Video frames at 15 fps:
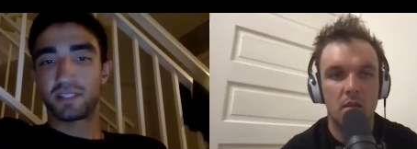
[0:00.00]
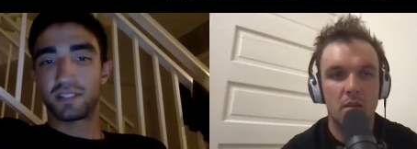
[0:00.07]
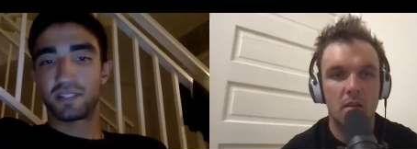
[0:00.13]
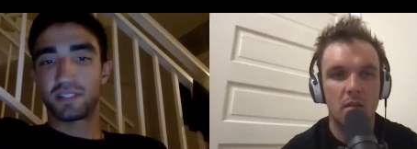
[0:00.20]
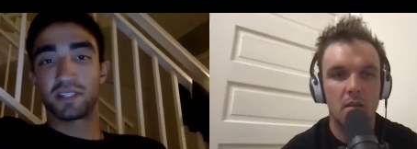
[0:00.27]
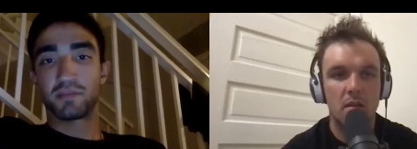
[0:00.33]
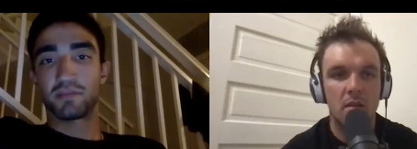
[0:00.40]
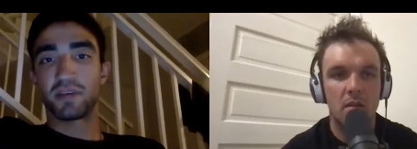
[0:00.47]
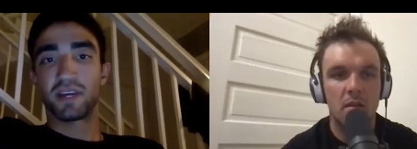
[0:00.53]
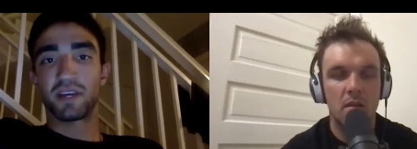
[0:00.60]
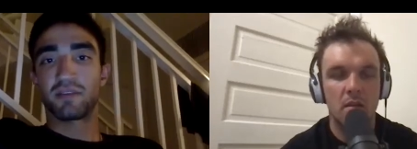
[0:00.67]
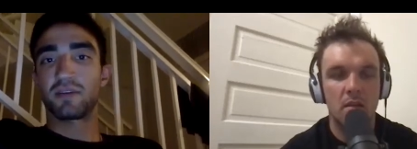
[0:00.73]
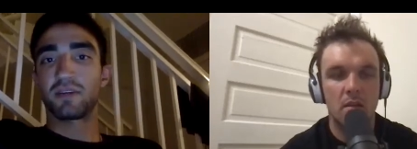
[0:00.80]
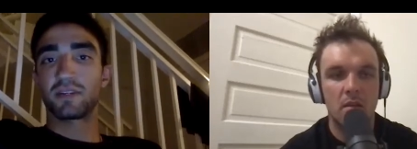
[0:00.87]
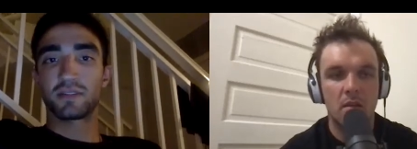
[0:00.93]
Speaker 1: he's an amazing
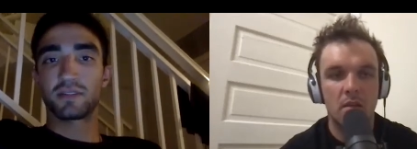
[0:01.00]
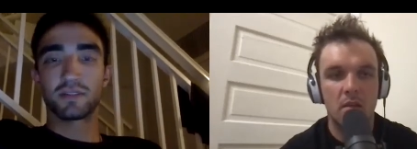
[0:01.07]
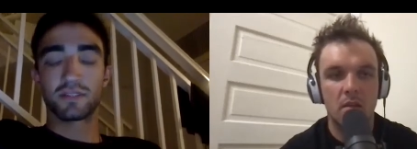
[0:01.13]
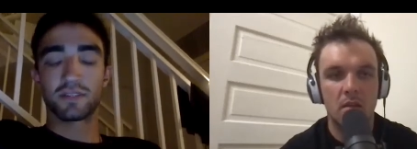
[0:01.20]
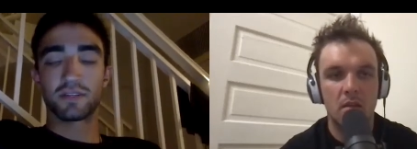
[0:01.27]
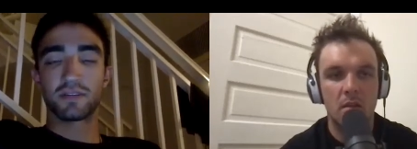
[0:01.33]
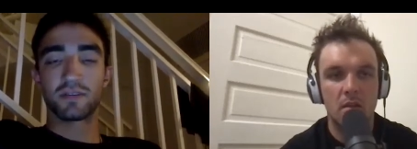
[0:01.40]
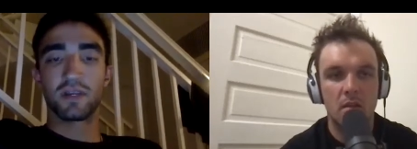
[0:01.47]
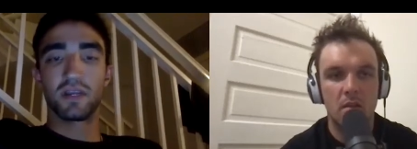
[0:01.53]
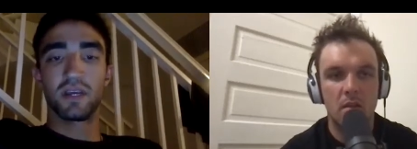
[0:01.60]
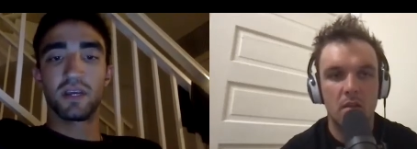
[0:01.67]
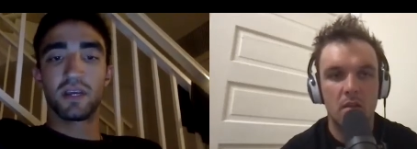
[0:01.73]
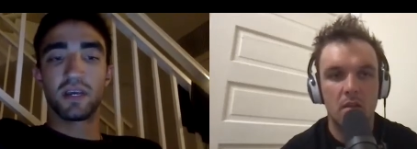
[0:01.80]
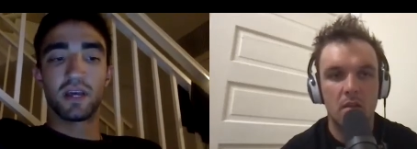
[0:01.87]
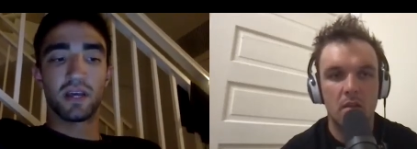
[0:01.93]
bike racer. So
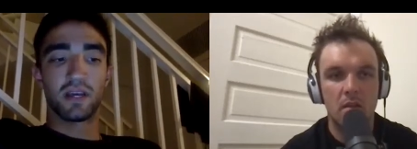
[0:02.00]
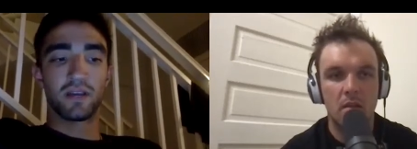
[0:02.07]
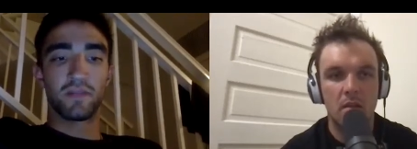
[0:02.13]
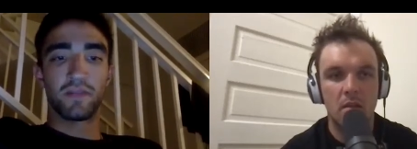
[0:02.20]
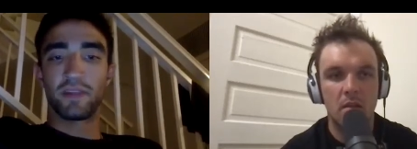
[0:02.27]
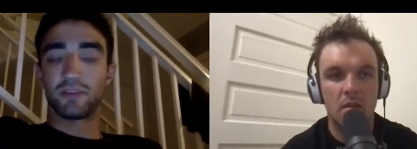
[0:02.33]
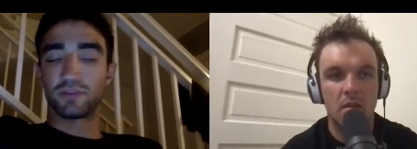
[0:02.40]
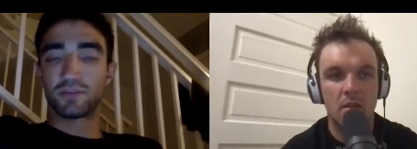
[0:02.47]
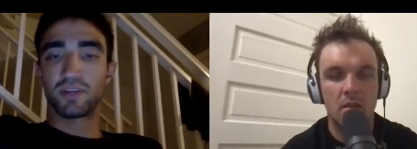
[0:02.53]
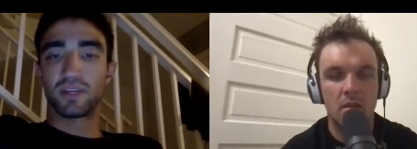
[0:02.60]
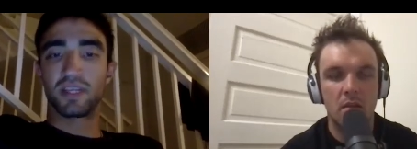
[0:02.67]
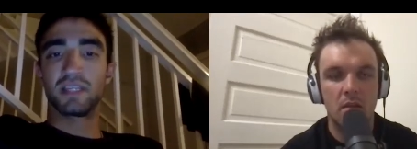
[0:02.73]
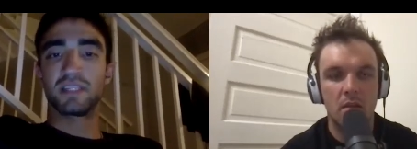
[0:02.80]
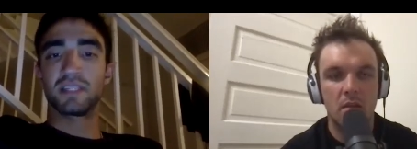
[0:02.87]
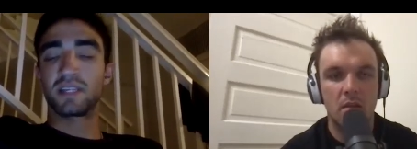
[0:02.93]
uh, it was pretty
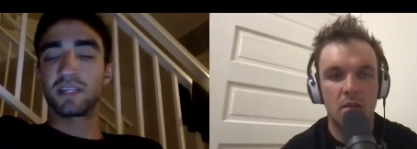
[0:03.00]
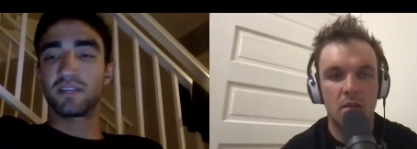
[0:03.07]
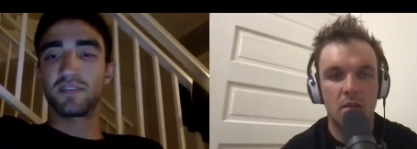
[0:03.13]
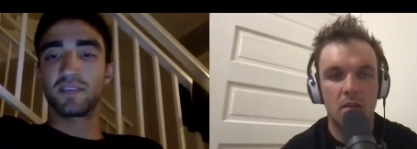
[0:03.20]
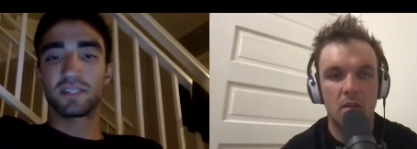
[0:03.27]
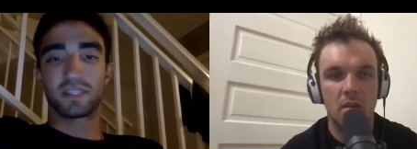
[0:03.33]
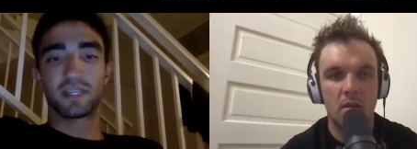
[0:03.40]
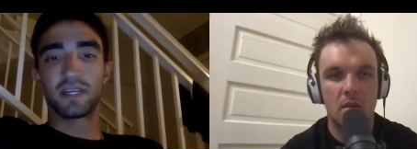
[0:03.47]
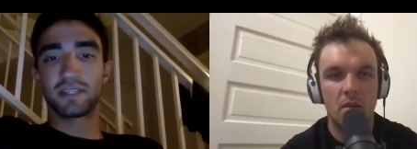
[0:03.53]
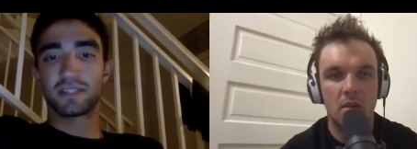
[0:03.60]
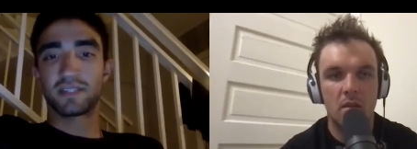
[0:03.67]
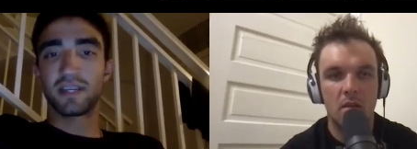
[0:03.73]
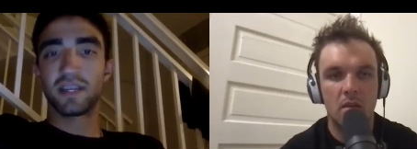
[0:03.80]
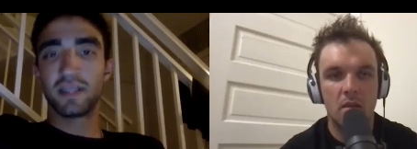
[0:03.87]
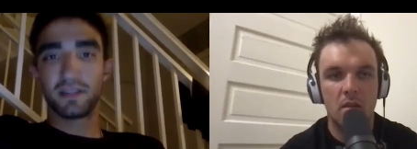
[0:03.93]
easy to convince guys to
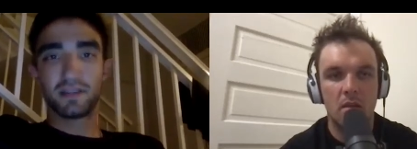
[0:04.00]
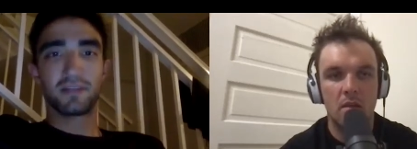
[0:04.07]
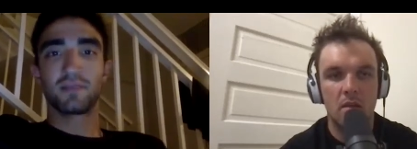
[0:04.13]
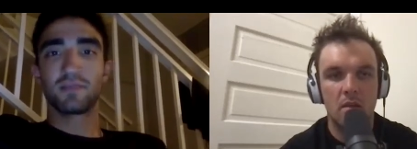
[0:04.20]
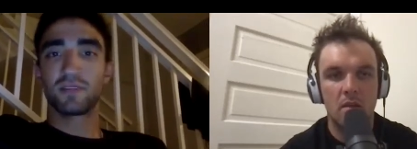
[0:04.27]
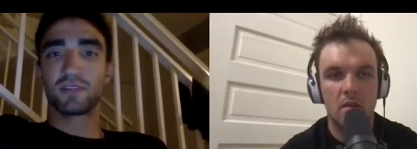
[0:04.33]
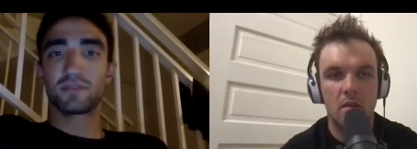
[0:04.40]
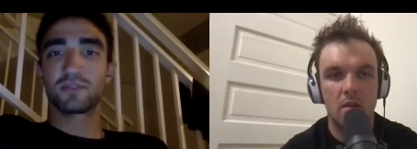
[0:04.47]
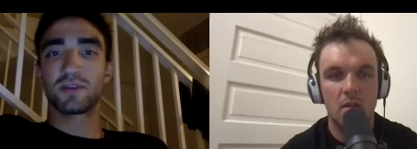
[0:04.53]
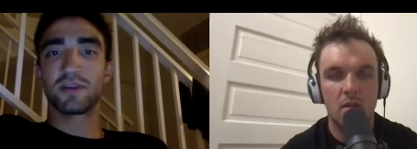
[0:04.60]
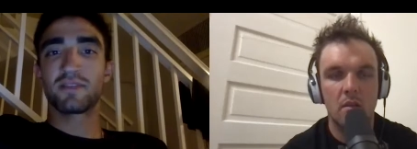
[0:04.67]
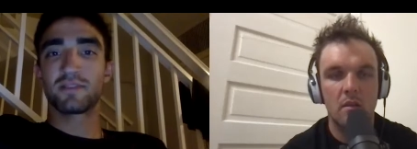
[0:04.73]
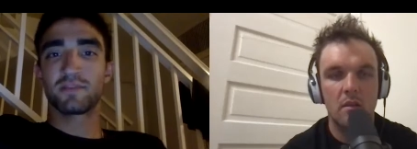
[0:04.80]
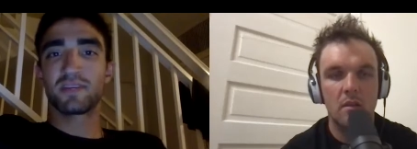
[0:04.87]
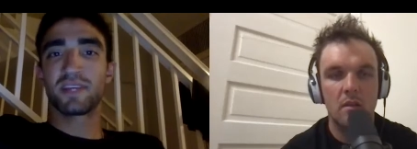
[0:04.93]
hey, come race with
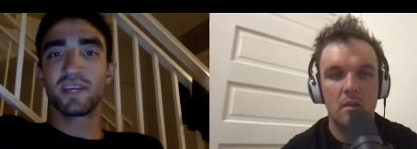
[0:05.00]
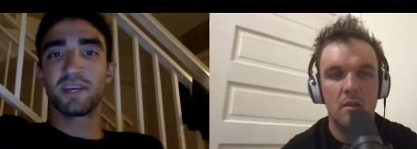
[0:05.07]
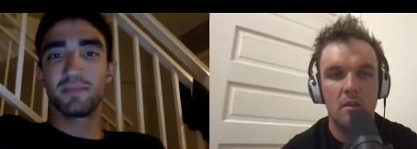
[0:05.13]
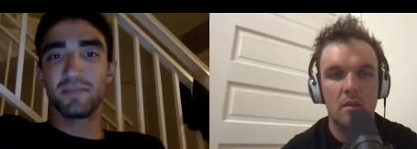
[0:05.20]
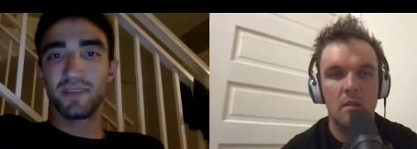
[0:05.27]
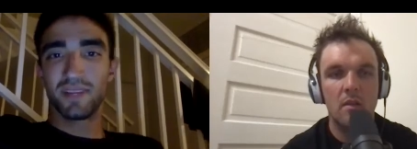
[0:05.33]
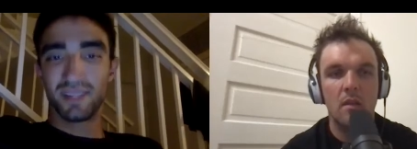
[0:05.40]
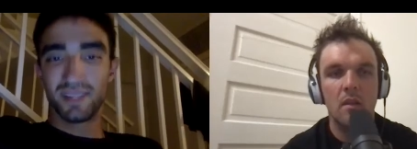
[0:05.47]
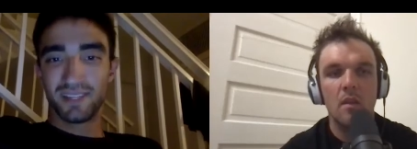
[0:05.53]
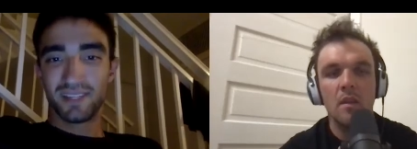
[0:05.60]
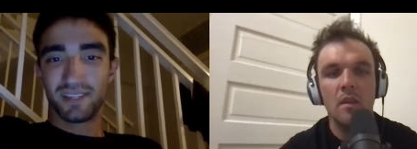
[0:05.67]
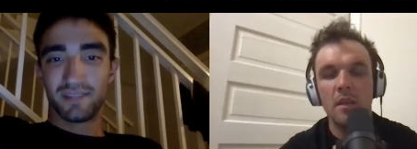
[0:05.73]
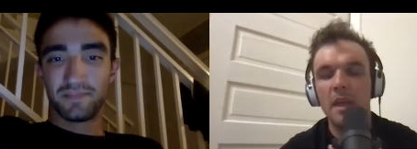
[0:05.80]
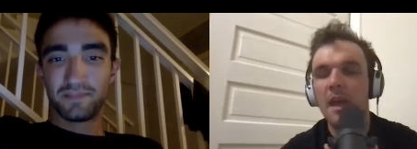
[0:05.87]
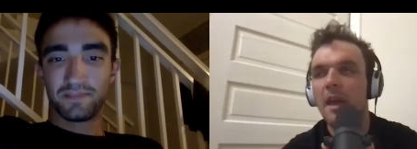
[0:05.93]
Travis McCabe.
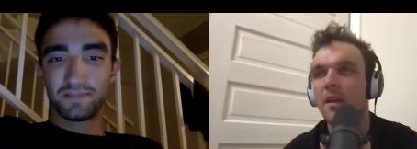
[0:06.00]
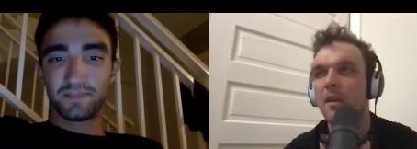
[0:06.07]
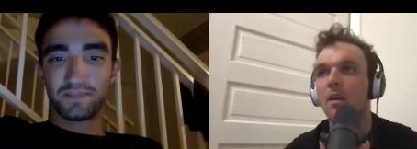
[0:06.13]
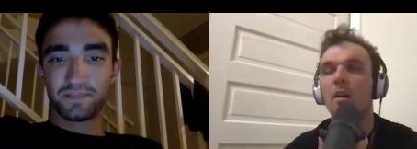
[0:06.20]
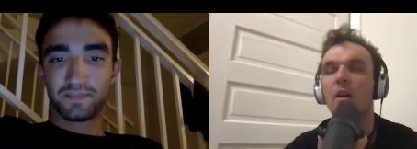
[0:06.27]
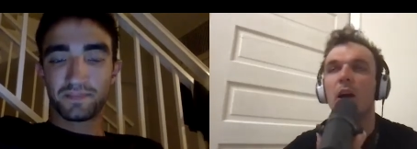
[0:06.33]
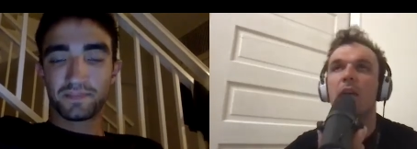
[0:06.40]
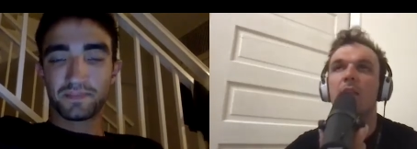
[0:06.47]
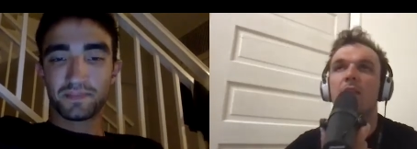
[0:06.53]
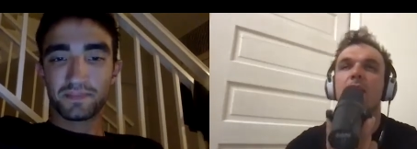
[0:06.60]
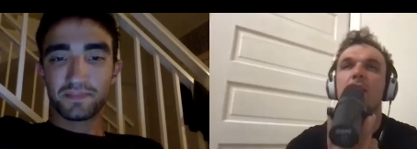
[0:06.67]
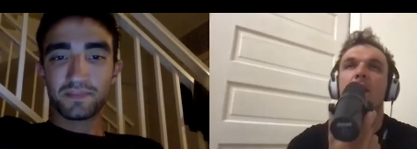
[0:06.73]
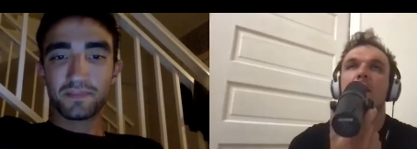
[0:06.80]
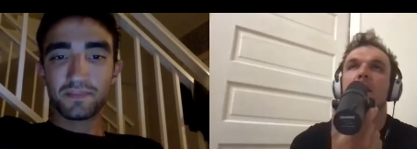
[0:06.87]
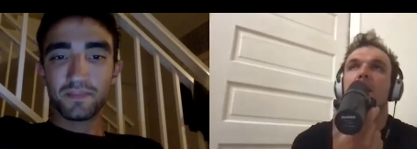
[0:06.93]
Speaker 2: Yeah, no, I
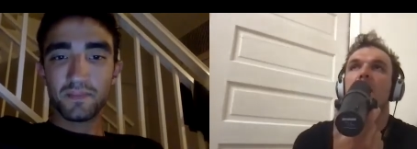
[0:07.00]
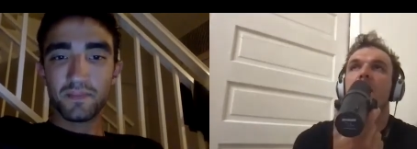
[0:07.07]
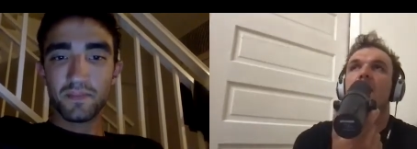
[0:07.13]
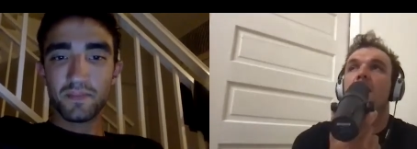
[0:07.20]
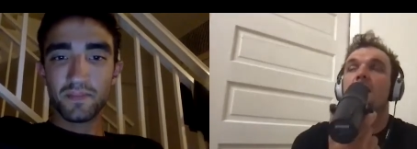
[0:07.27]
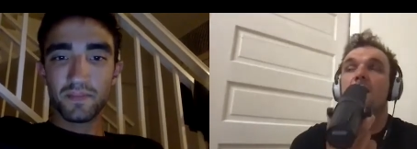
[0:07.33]
think uh,